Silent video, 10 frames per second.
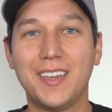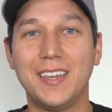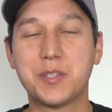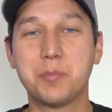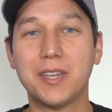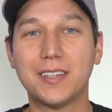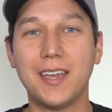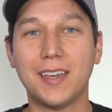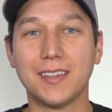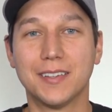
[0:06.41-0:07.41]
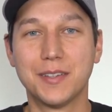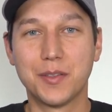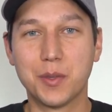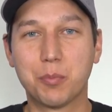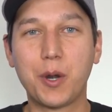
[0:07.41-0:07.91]
It's a big day.
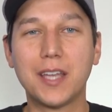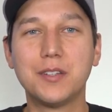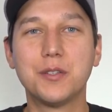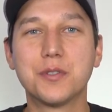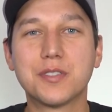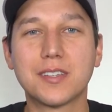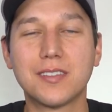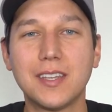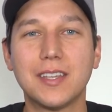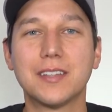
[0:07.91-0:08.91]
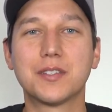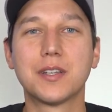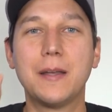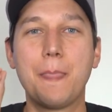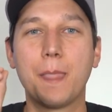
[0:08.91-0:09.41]
The brand new
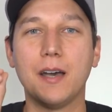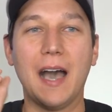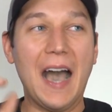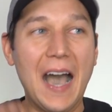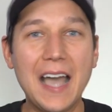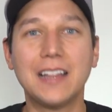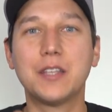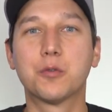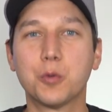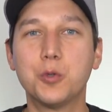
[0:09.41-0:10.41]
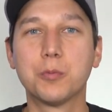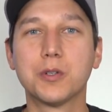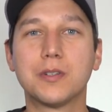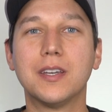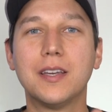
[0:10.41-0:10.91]
16-inch, highly
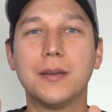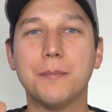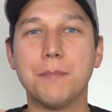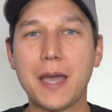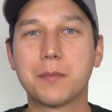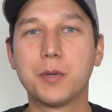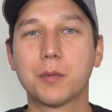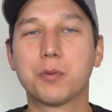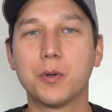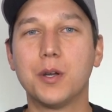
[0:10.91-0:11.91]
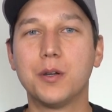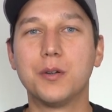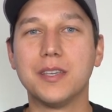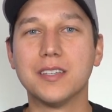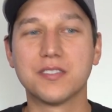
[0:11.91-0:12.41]
rumored MacBook
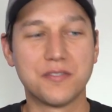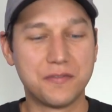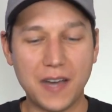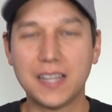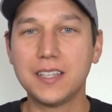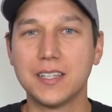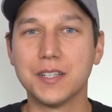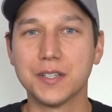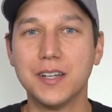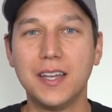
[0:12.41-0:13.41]
Pro is finally here,